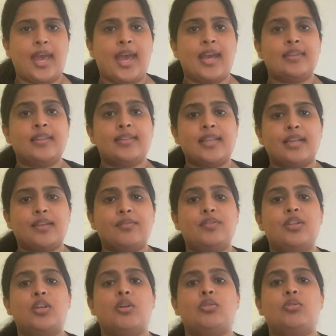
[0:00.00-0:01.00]
And the second
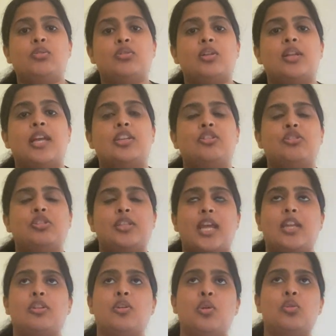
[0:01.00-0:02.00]
video, I'd also like you to
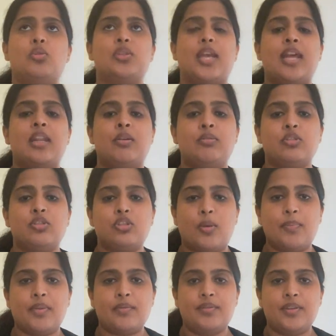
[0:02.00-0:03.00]
take notes, and I'll
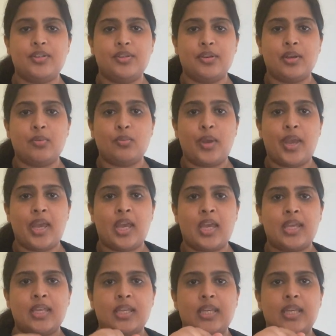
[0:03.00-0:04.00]
stop the video where
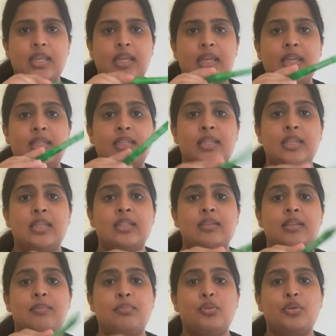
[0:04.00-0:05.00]
it
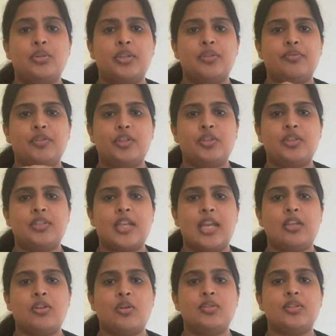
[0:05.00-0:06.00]
is important for you to
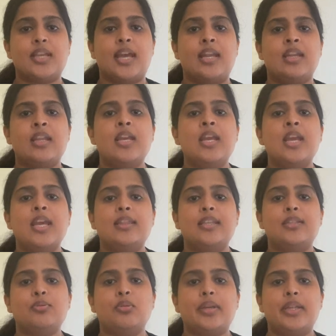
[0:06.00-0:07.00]
take notes, and
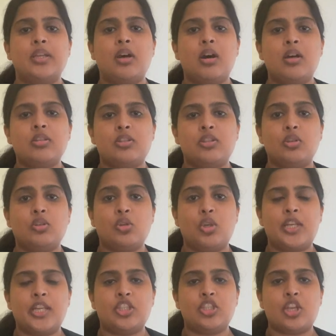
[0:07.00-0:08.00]
this will enhance your
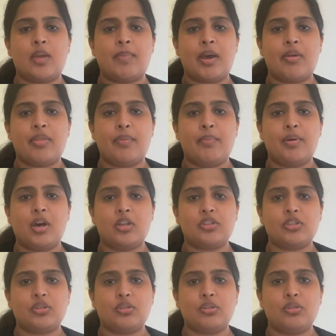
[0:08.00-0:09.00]
knowledge about the
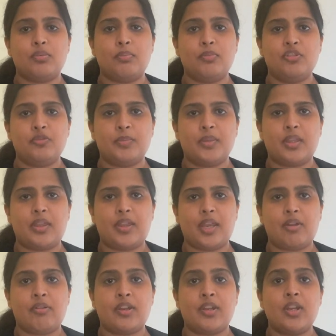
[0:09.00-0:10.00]
particle movement
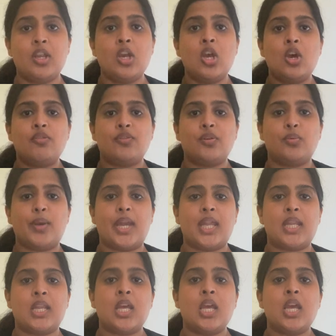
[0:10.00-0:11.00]
theory for
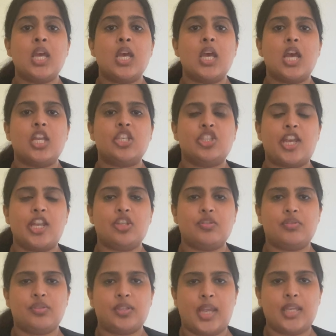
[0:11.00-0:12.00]
when a change
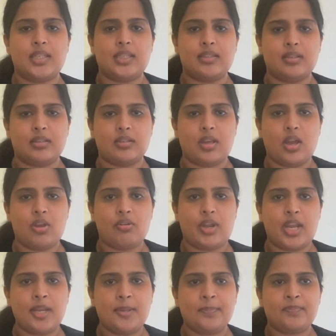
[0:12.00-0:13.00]
of state is
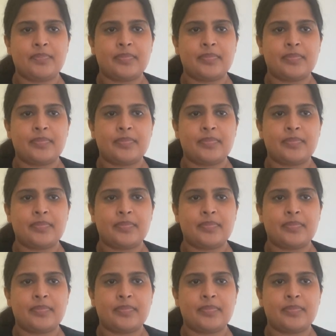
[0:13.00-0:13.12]
occurring.